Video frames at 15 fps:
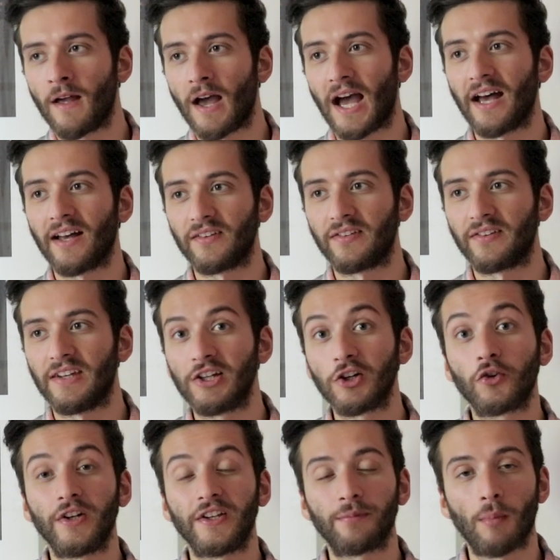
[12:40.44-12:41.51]
has
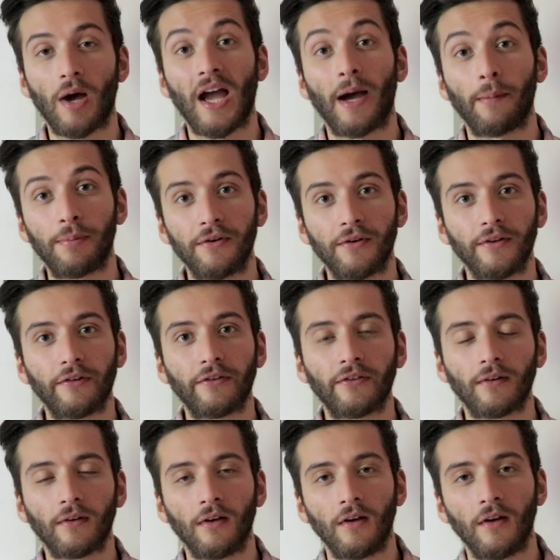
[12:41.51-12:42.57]
increased my
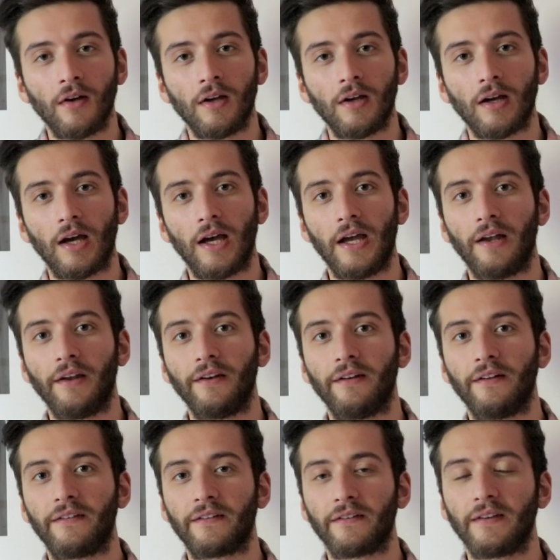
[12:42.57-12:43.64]
happiness
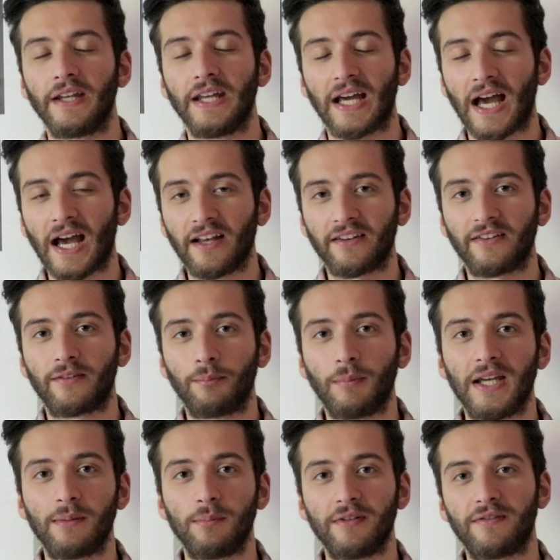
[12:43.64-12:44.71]
and it has
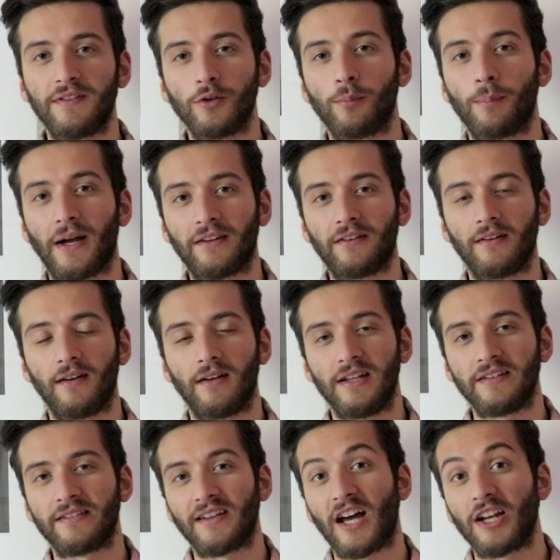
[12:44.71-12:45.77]
made me feel better
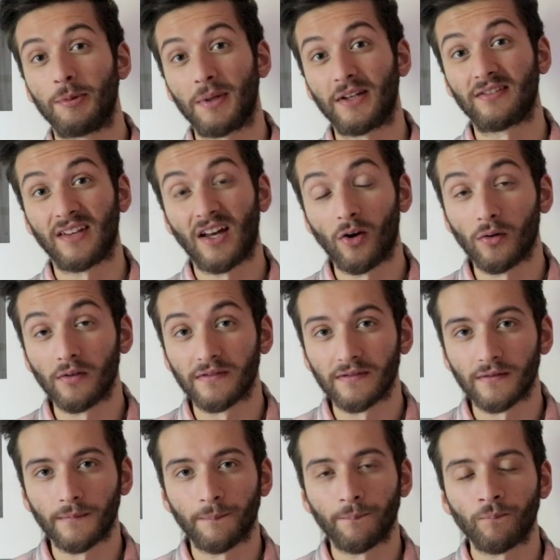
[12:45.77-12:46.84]
inside of
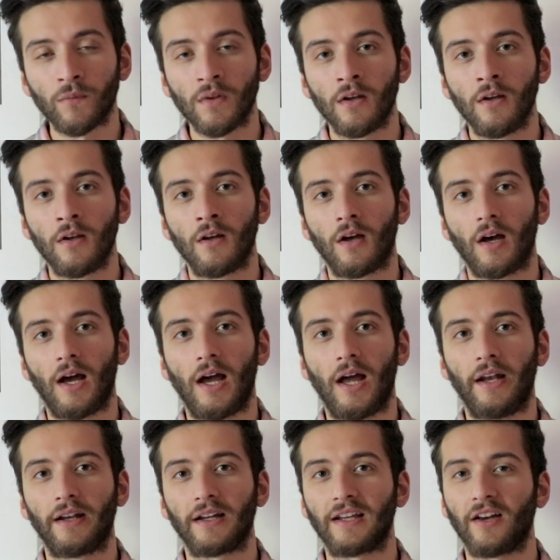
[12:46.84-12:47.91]
myself.
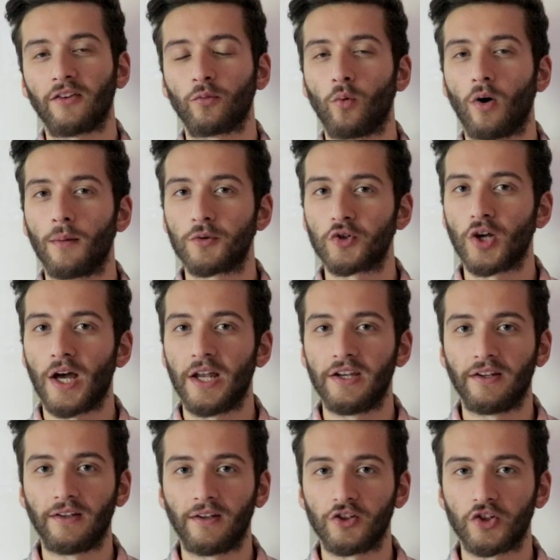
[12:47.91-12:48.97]
And I guess what I'm trying
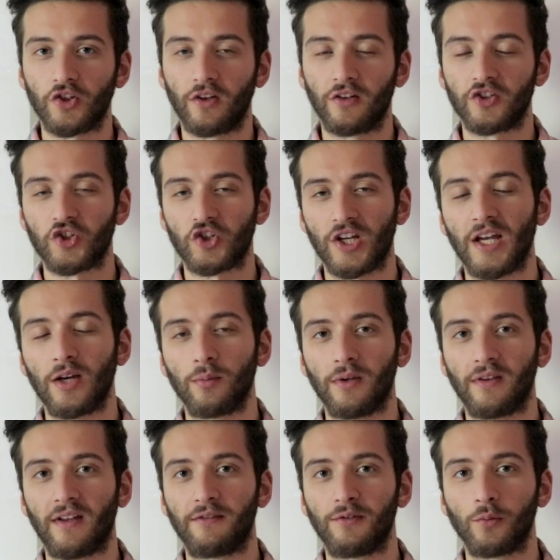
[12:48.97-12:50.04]
to share
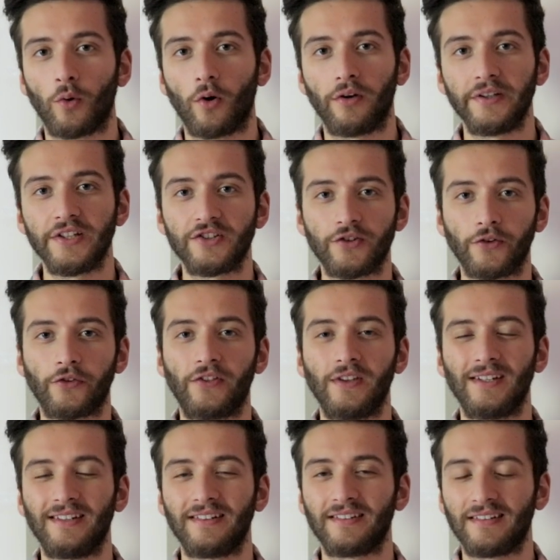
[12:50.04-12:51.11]
with everyone is just
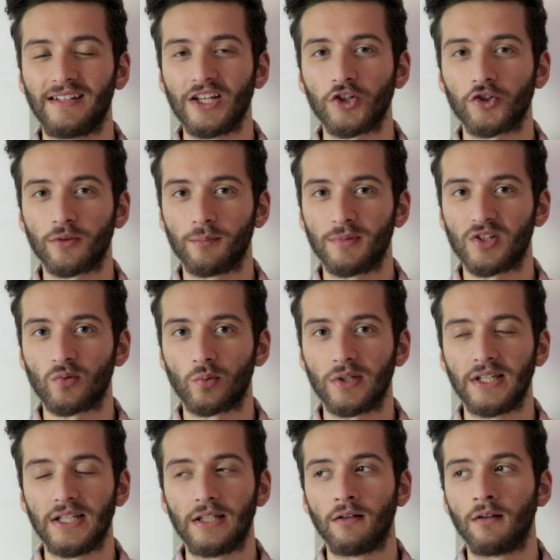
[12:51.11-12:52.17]
the distinction
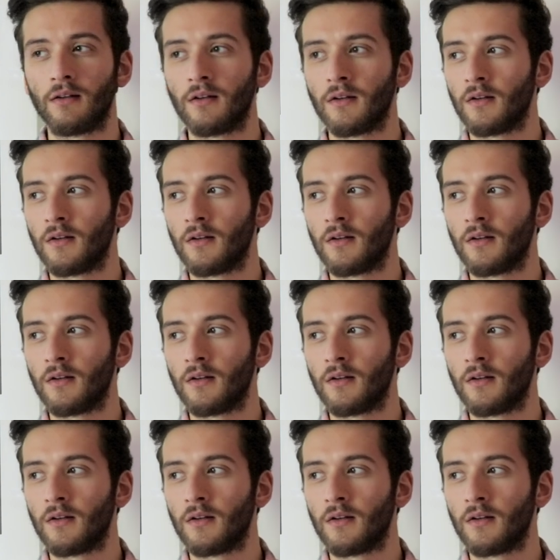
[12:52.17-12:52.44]
between,